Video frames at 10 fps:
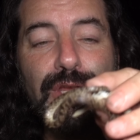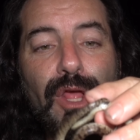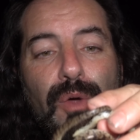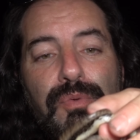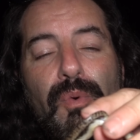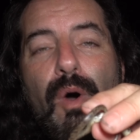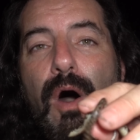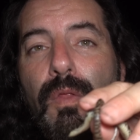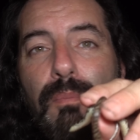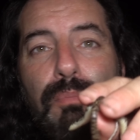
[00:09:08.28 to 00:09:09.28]
and go through
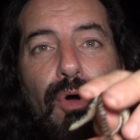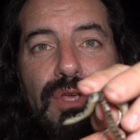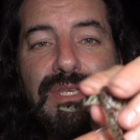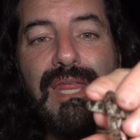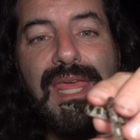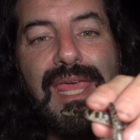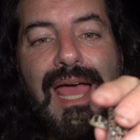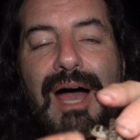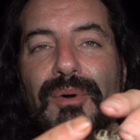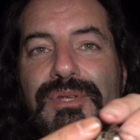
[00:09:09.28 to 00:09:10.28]
all the books and key
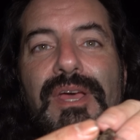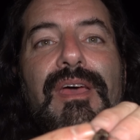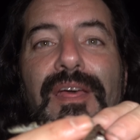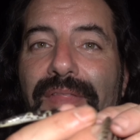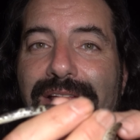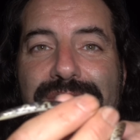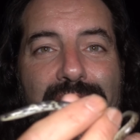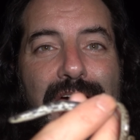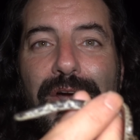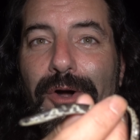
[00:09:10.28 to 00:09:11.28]
out, that's the
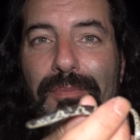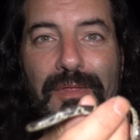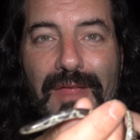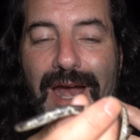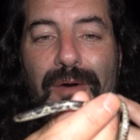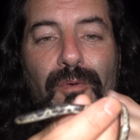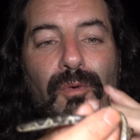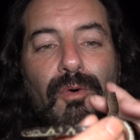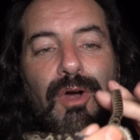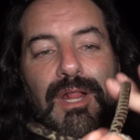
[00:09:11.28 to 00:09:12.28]
kind of herping that I
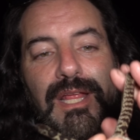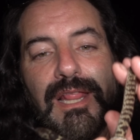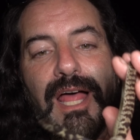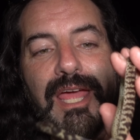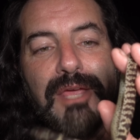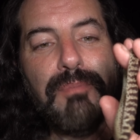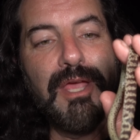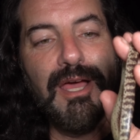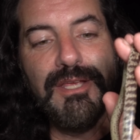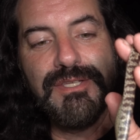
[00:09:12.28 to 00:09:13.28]
really like,
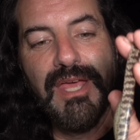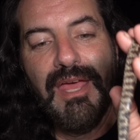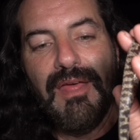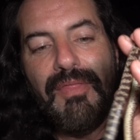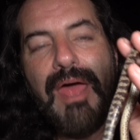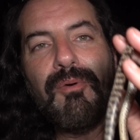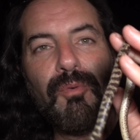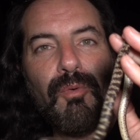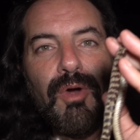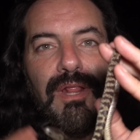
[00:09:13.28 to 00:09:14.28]
because that
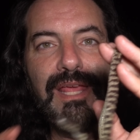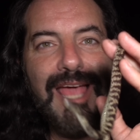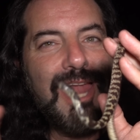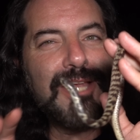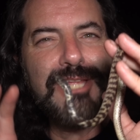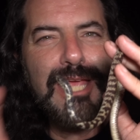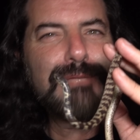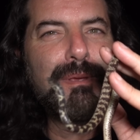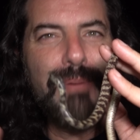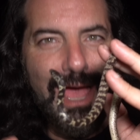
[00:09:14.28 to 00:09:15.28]
really kind of takes
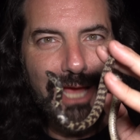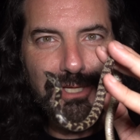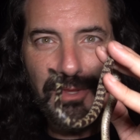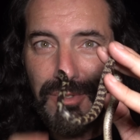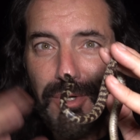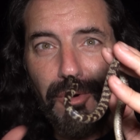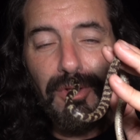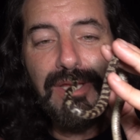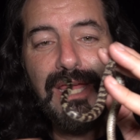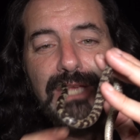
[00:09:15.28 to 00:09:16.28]
me back to those
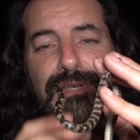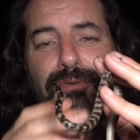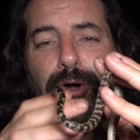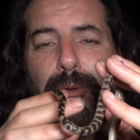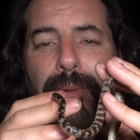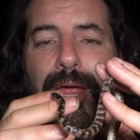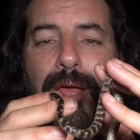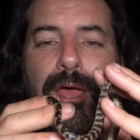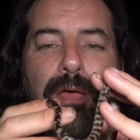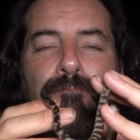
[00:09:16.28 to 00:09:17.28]
early days of herping
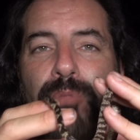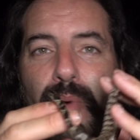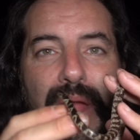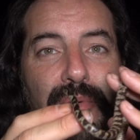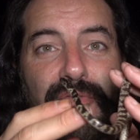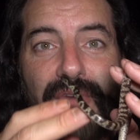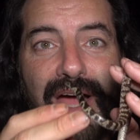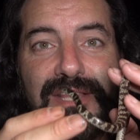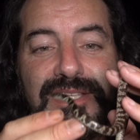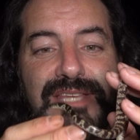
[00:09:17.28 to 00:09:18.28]
when I would
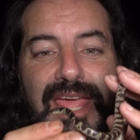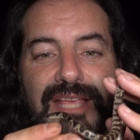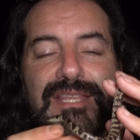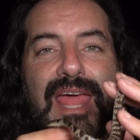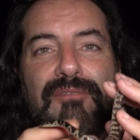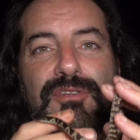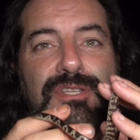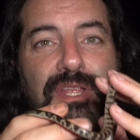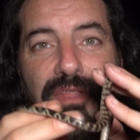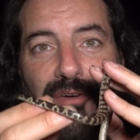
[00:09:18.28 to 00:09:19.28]
find snakes and have to
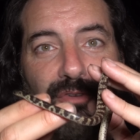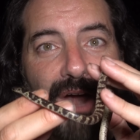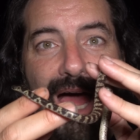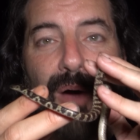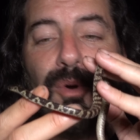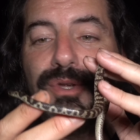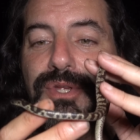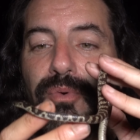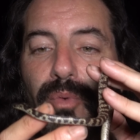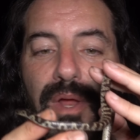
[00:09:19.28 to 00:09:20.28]
sit there for hours
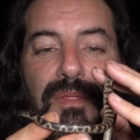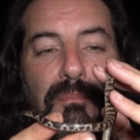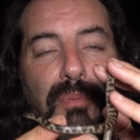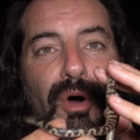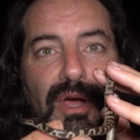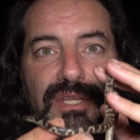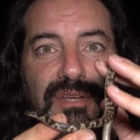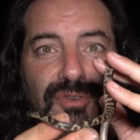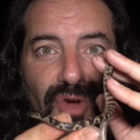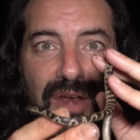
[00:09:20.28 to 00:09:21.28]
and read the books
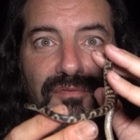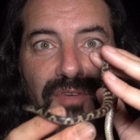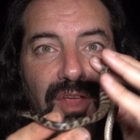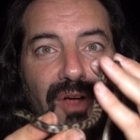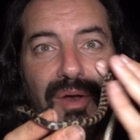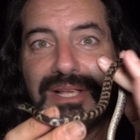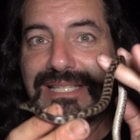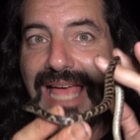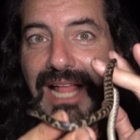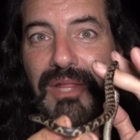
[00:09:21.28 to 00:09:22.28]
and try to figure out
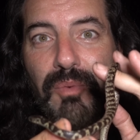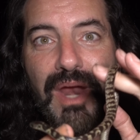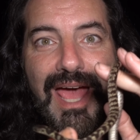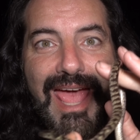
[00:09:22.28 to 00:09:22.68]
exactly what I